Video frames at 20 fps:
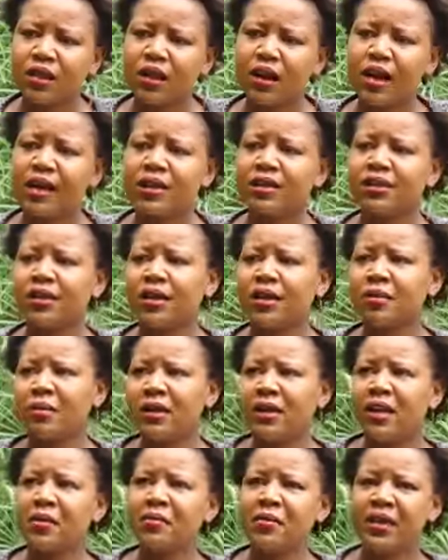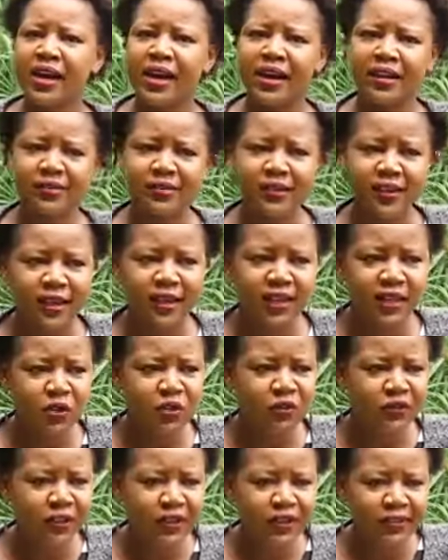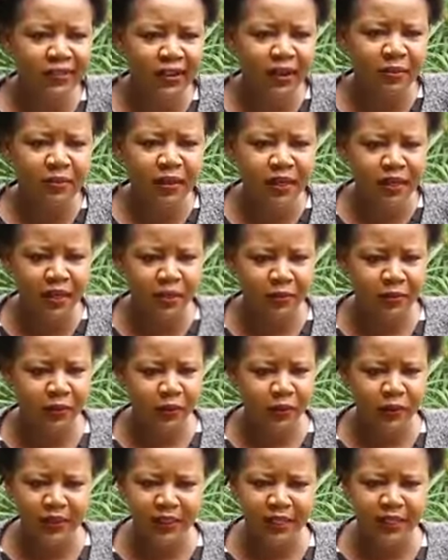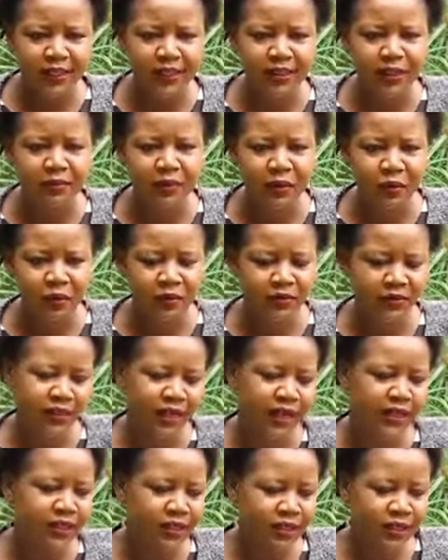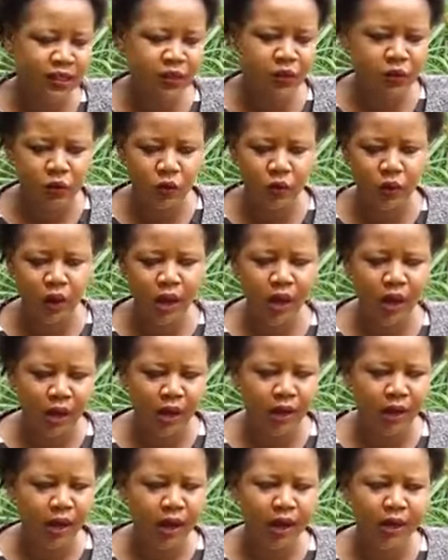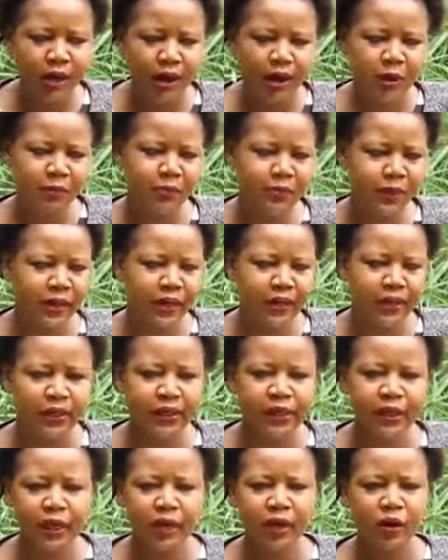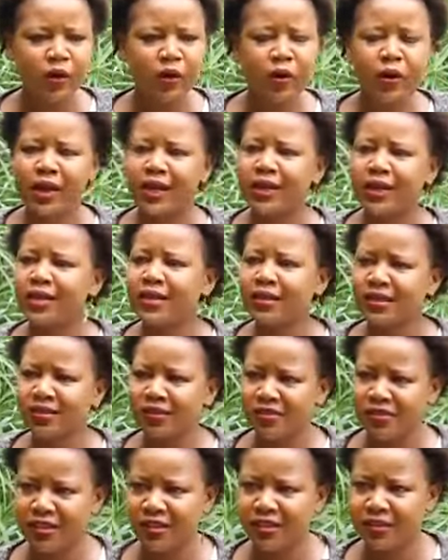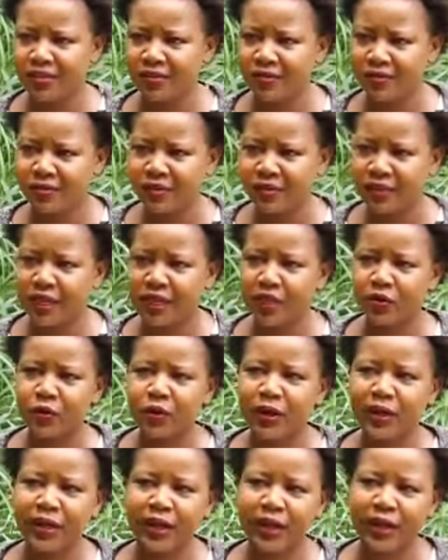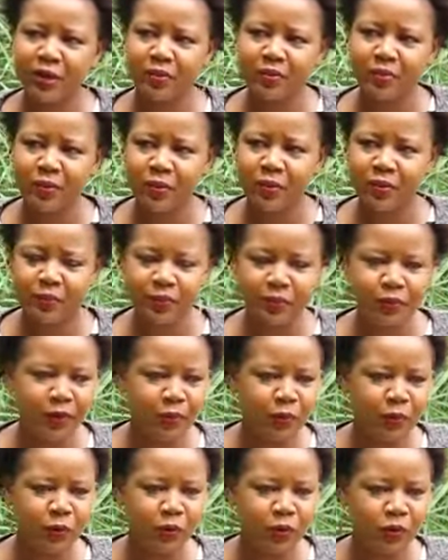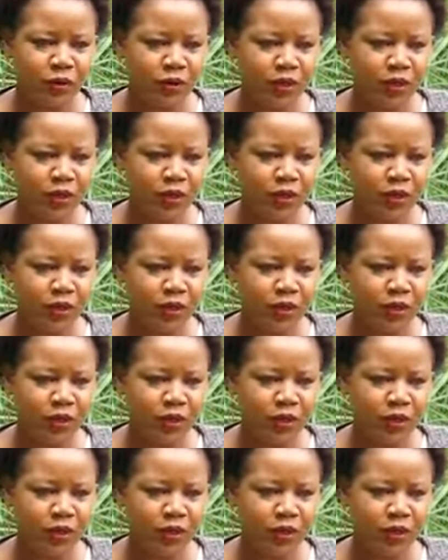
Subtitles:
And let me ask her, you said something important about starting, a company or an initiative that will help people look